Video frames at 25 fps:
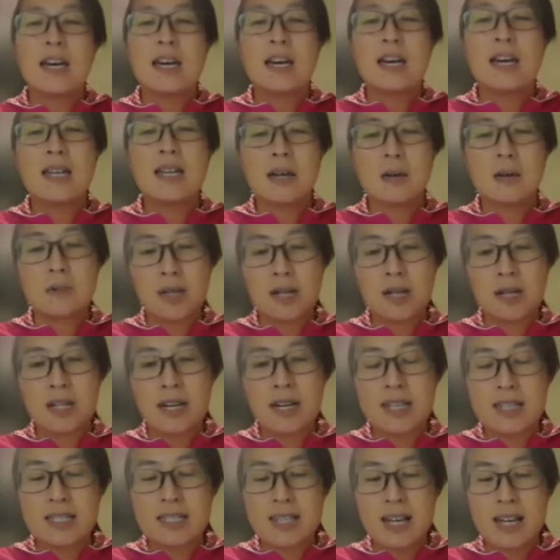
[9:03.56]
and I
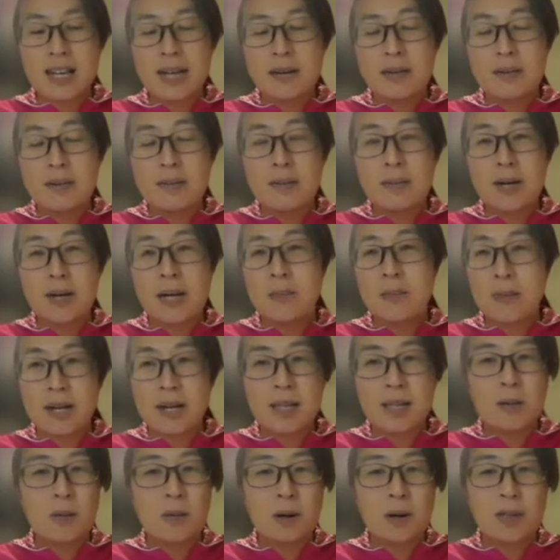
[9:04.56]
realized that I, I made
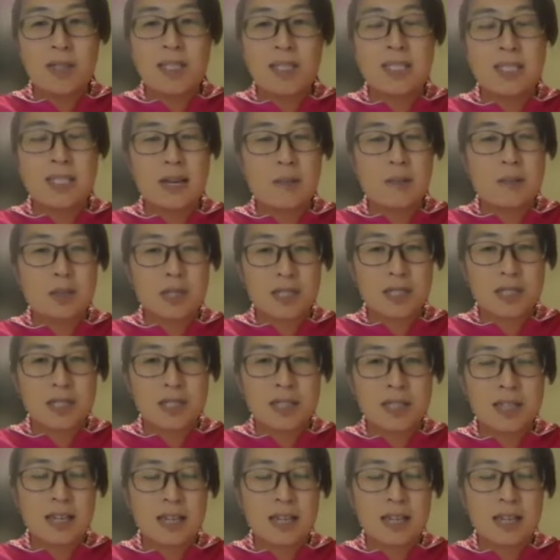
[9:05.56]
the wrong assumption